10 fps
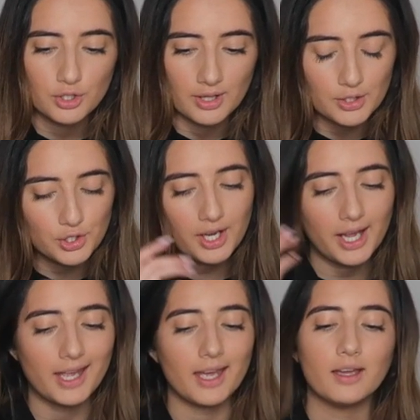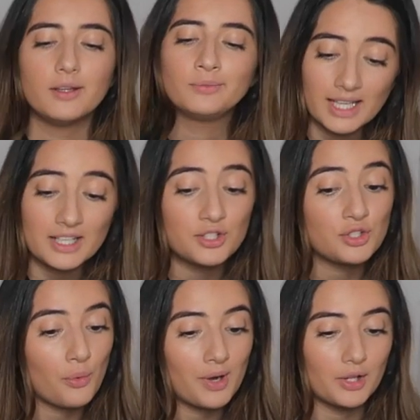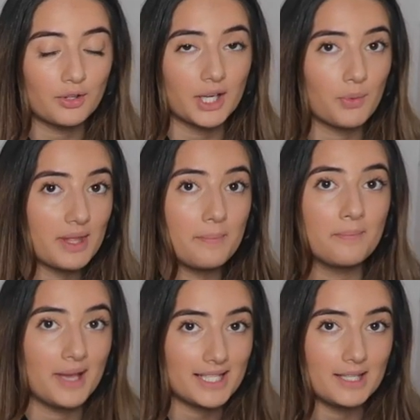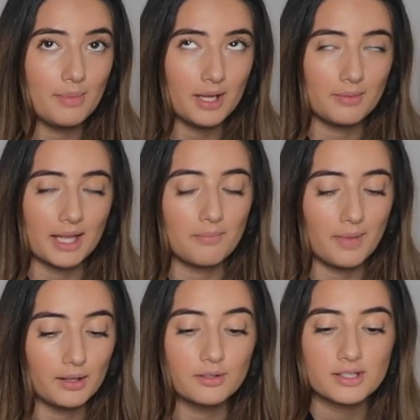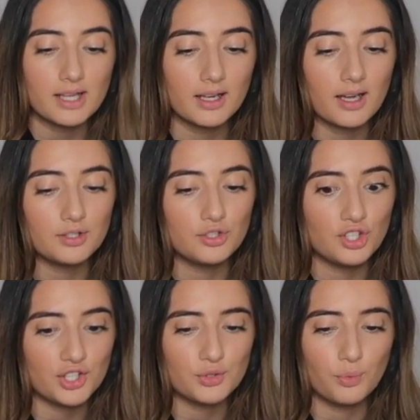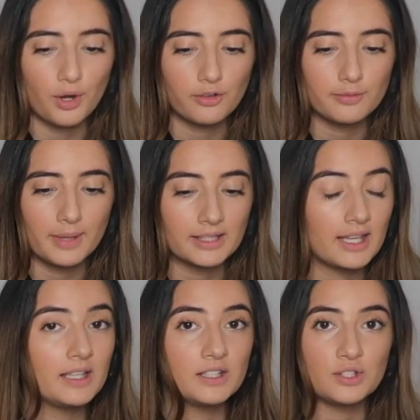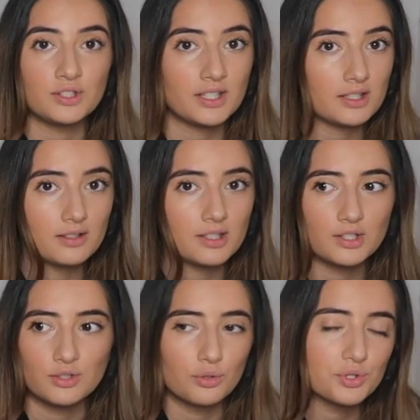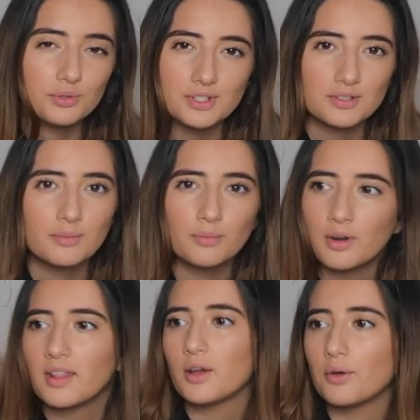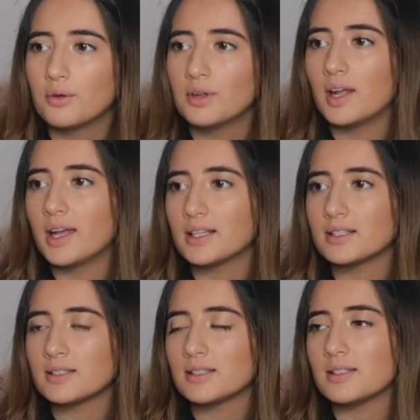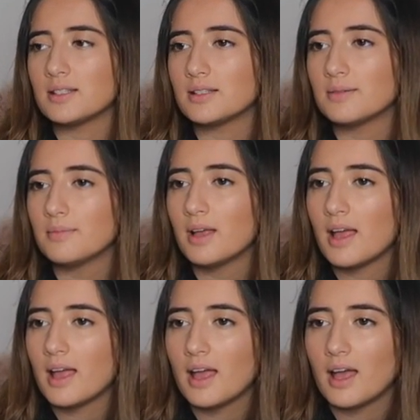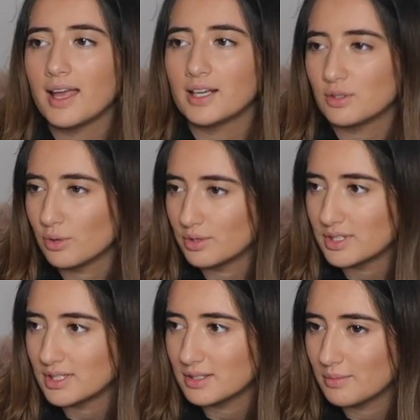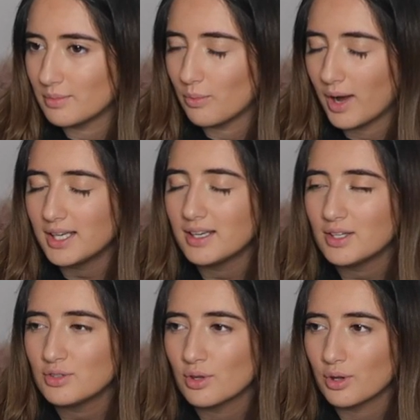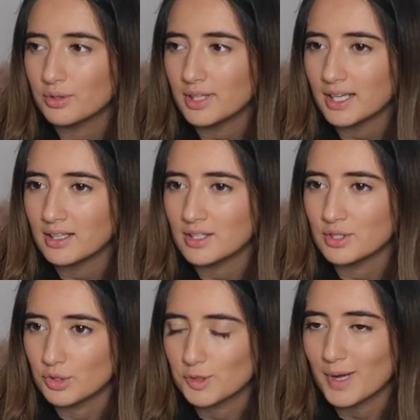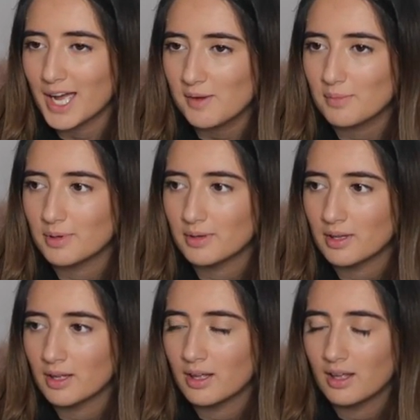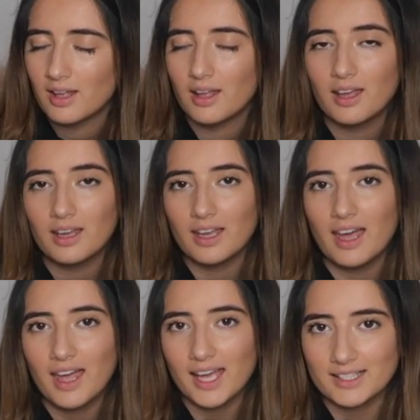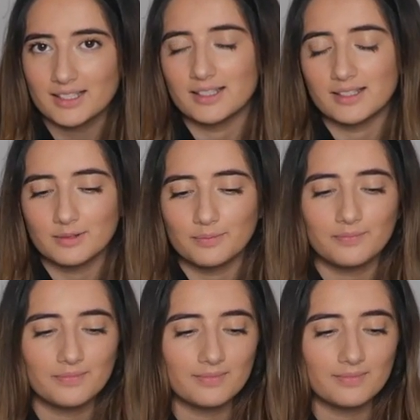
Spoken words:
So that's her hair. That is not what I look like with a messy bun. Like, mine looks like I just woke from like an exorcism. What are they called? Exorcism? Exorcism. Why did I just call it like an exhaust pipe? Exorcism.